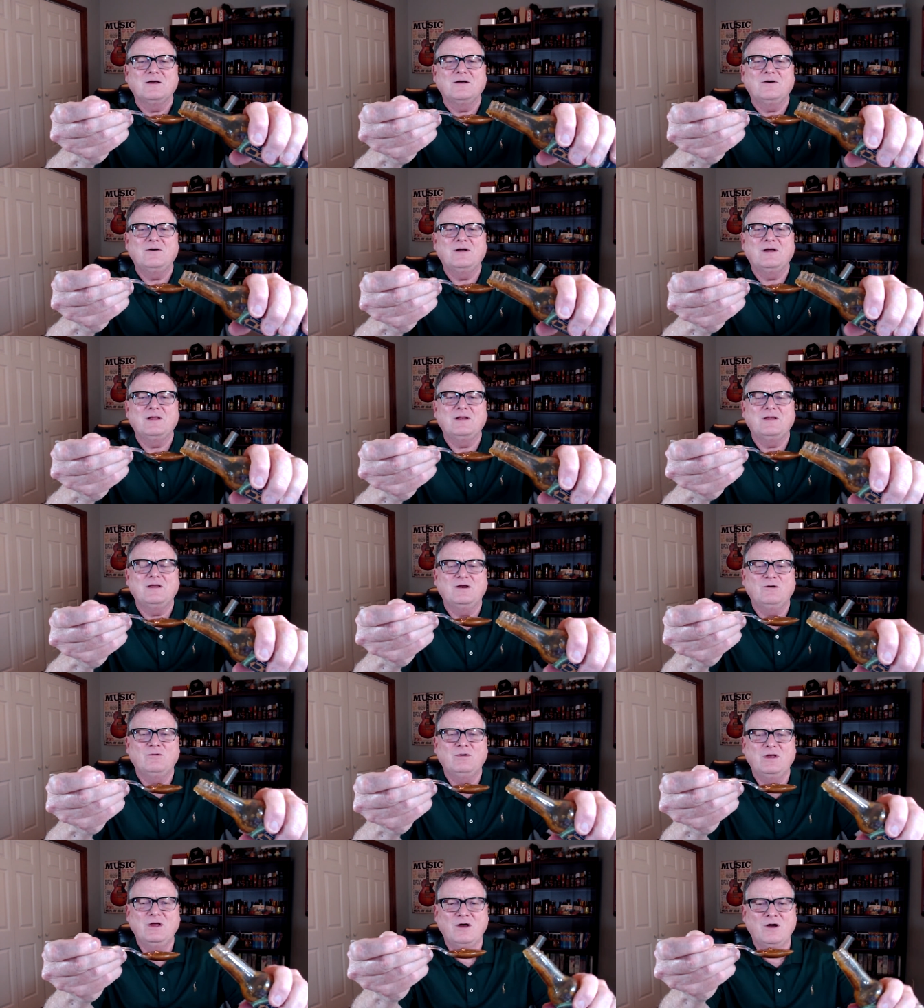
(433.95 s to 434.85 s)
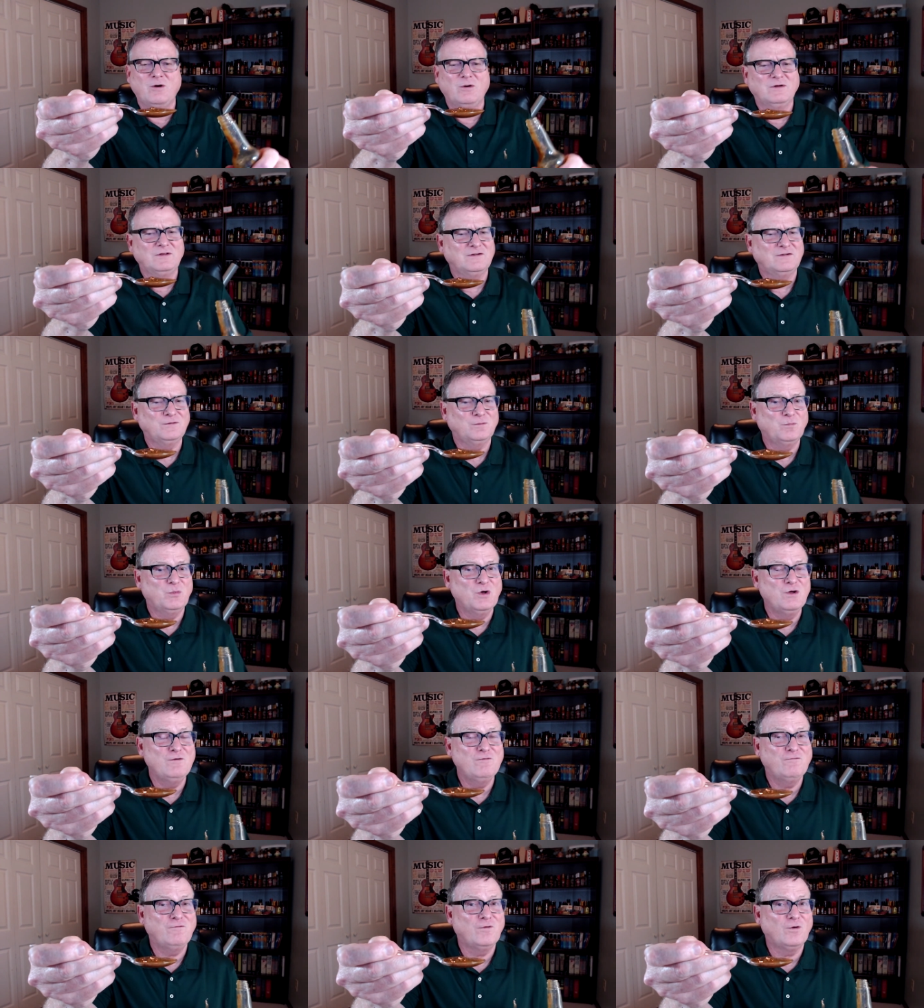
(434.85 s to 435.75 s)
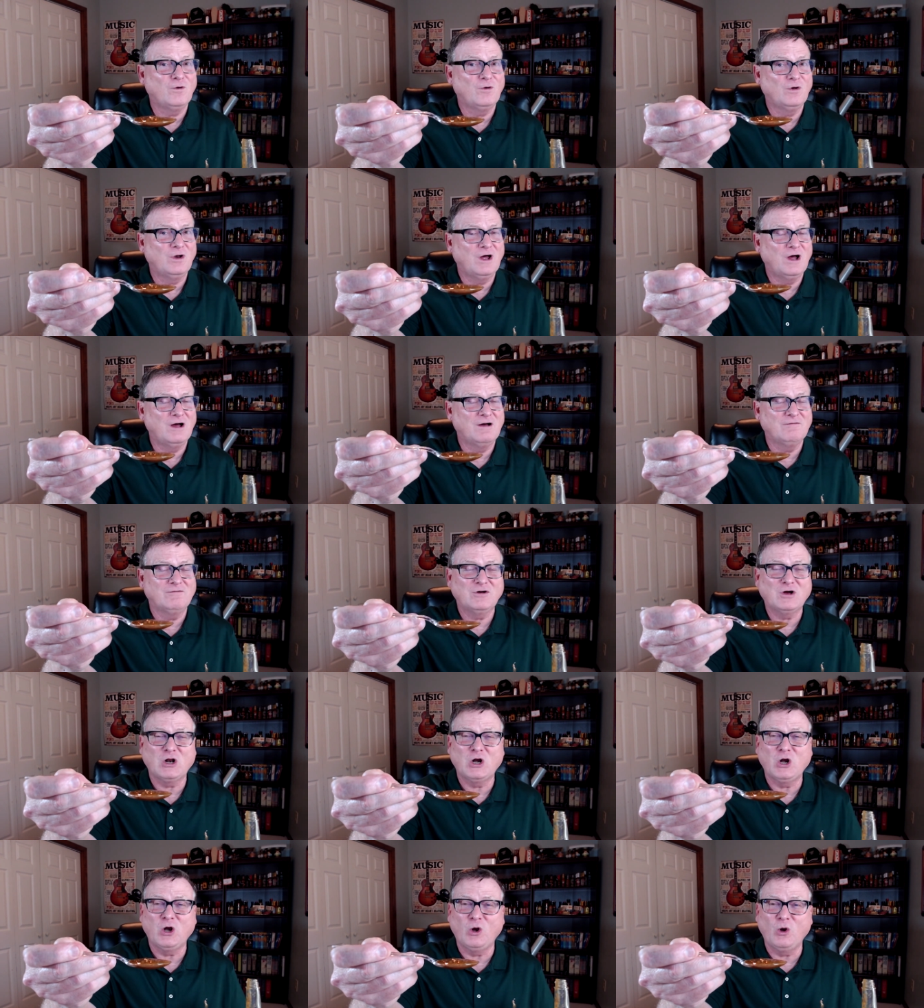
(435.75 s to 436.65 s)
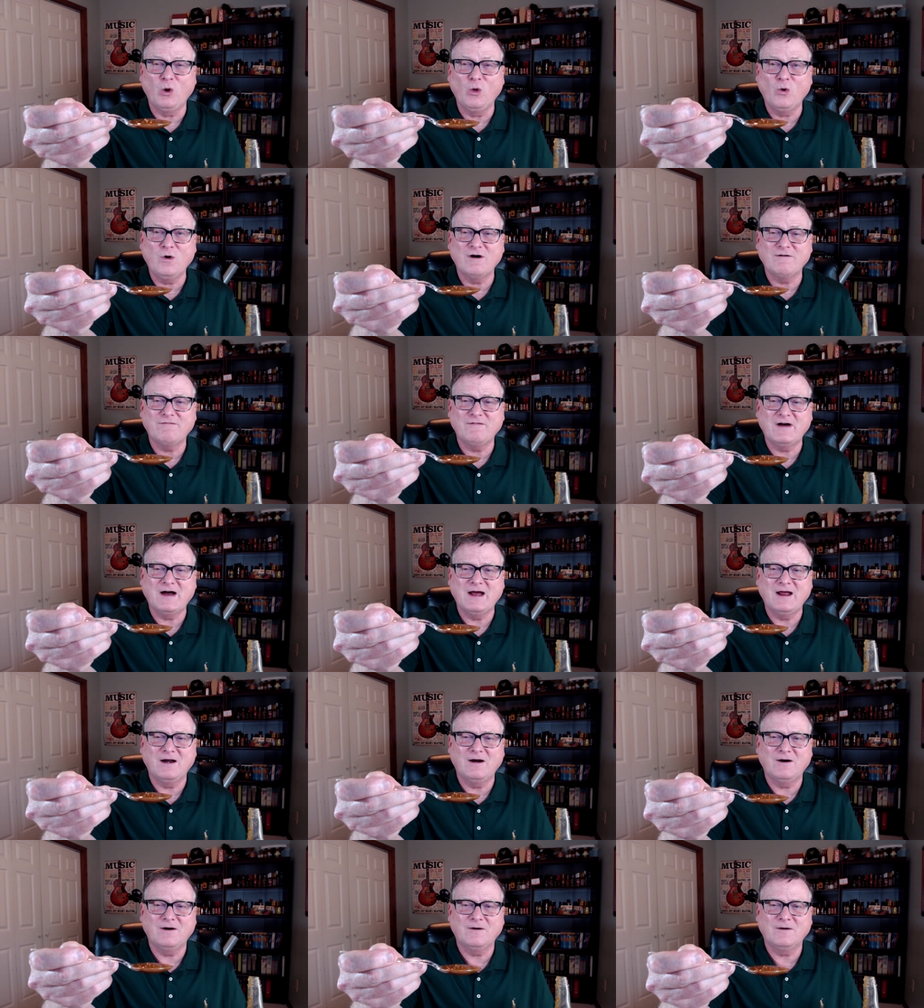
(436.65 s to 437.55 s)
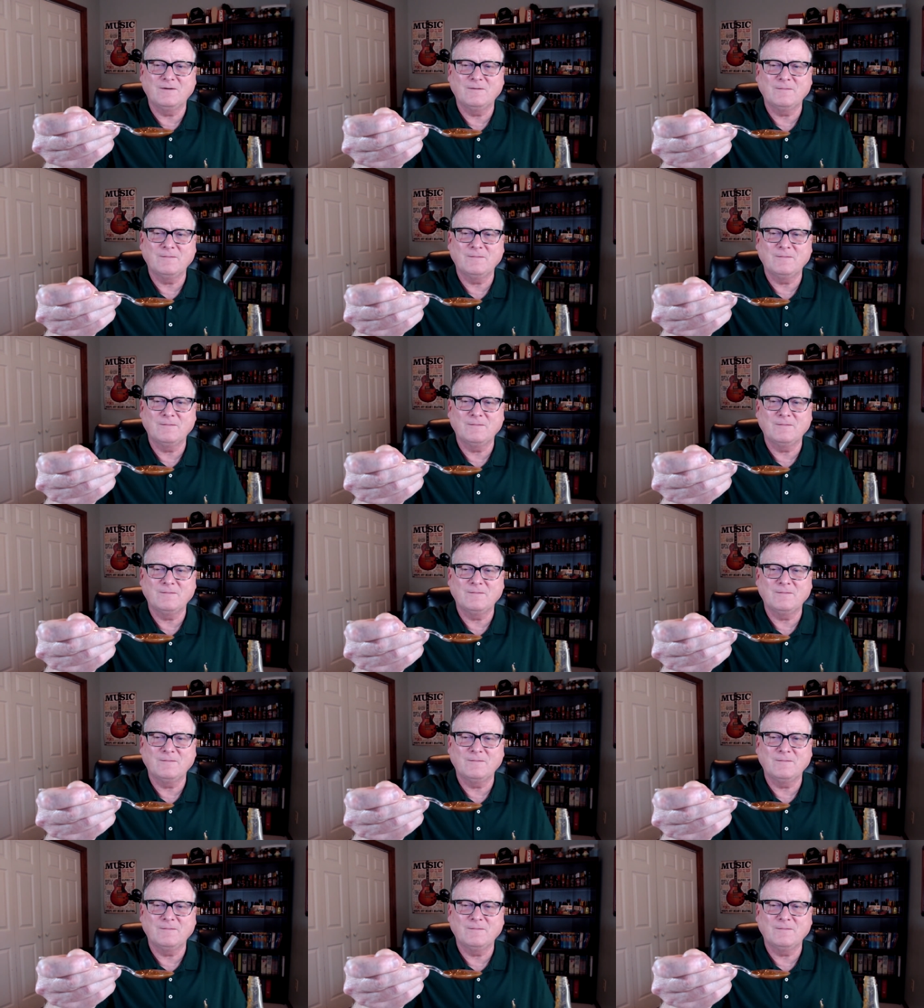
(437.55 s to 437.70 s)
All right, here we go with a spoonful of Chlorifyre.